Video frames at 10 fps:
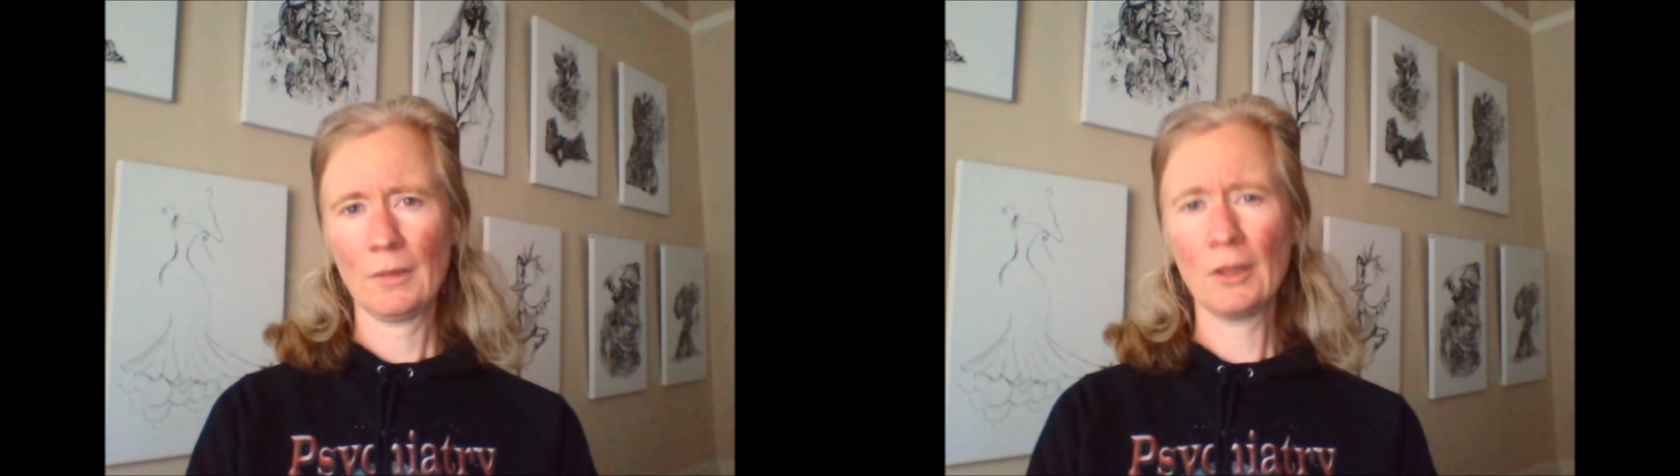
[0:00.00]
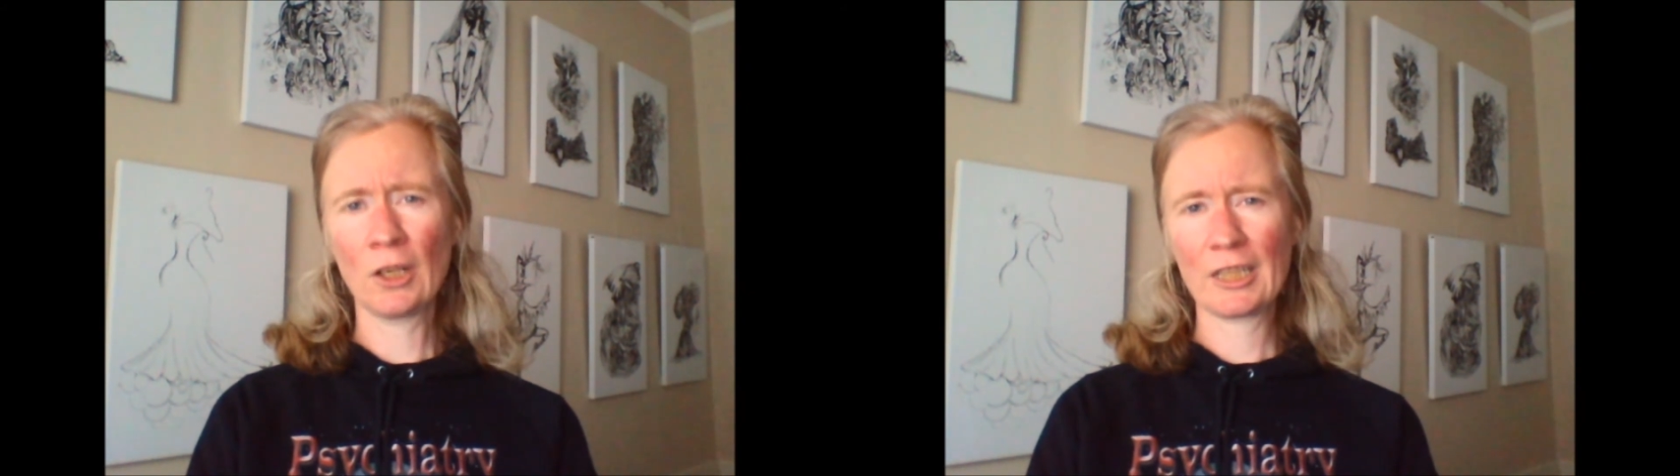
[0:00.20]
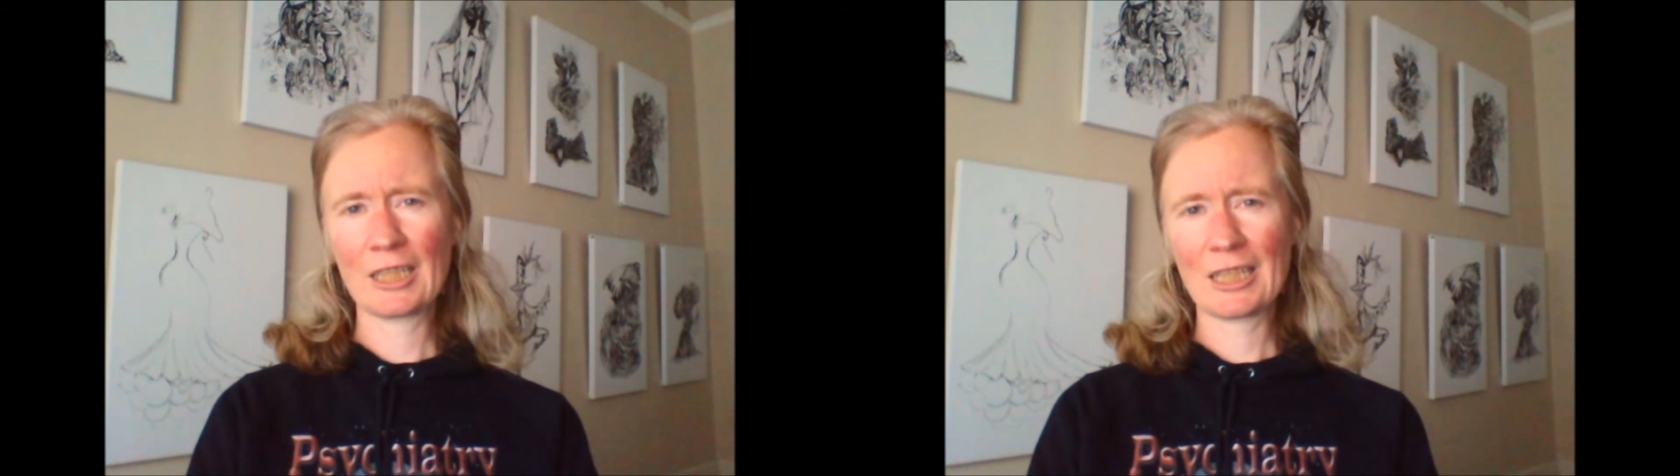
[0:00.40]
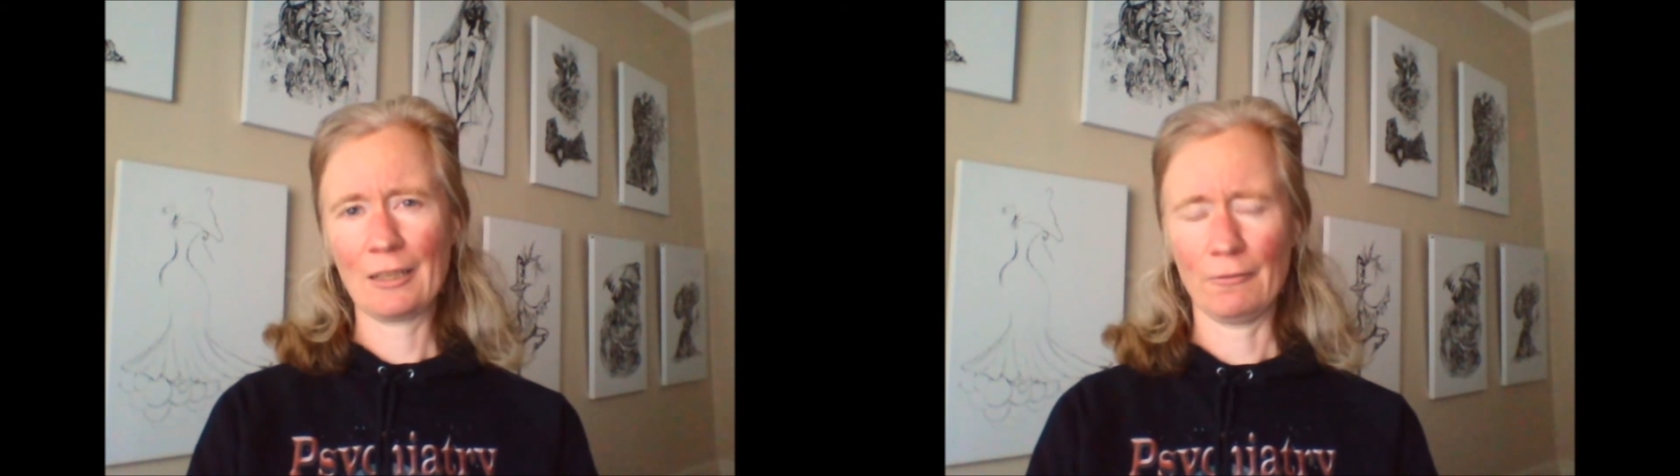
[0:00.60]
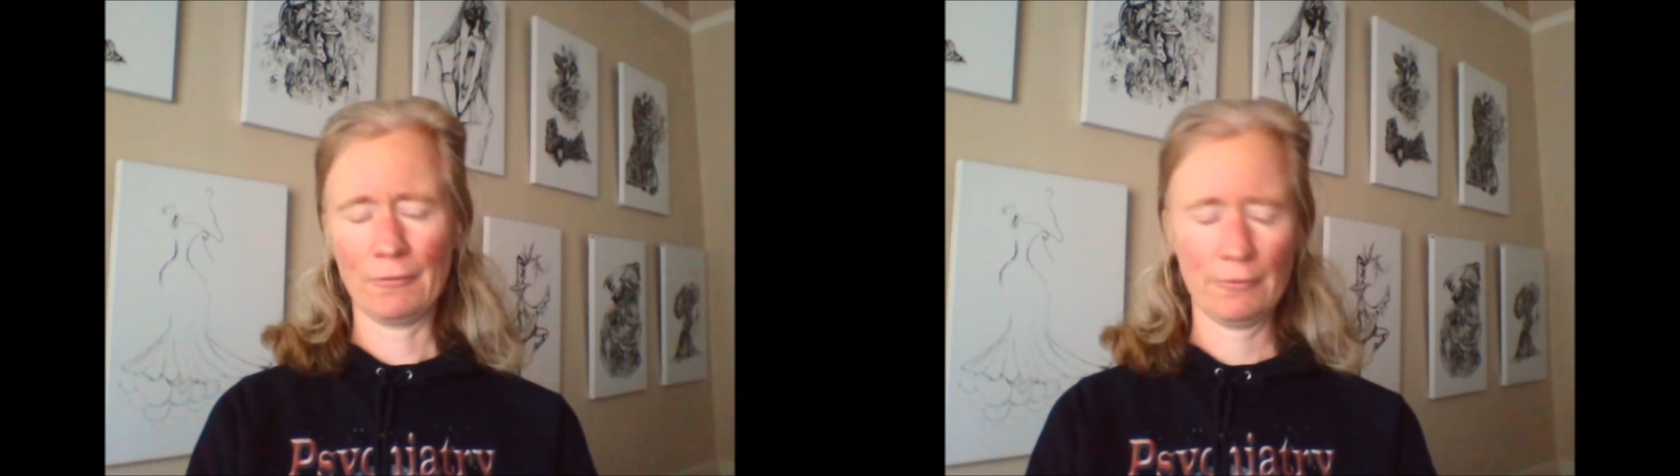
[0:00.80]
Know
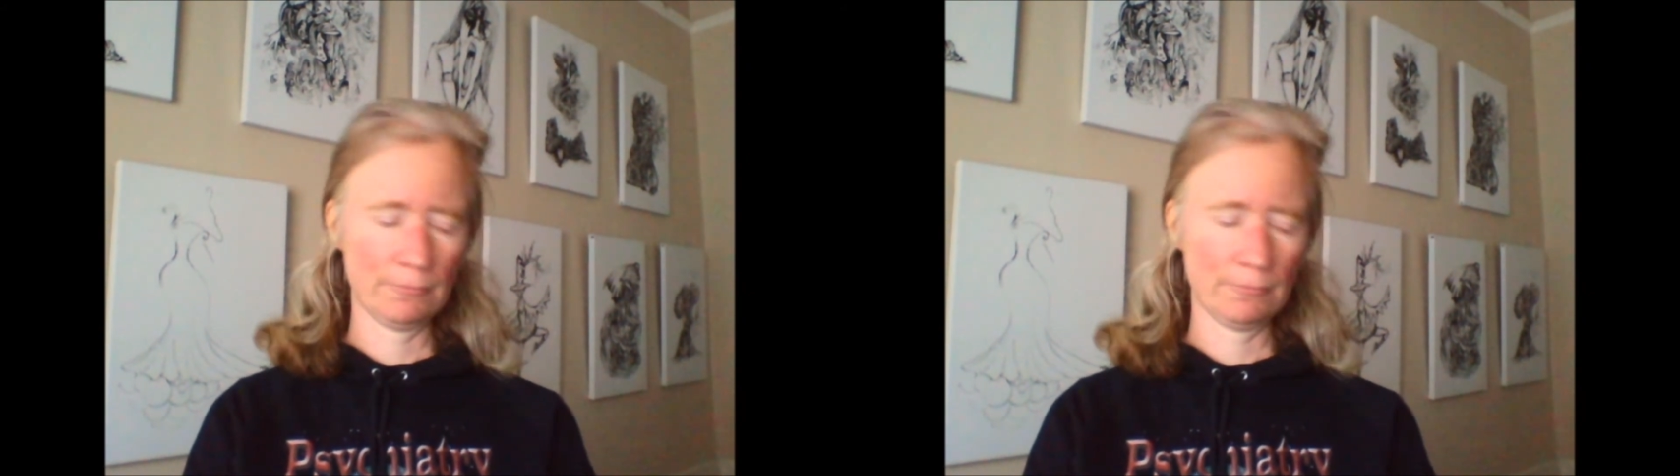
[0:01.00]
yourself.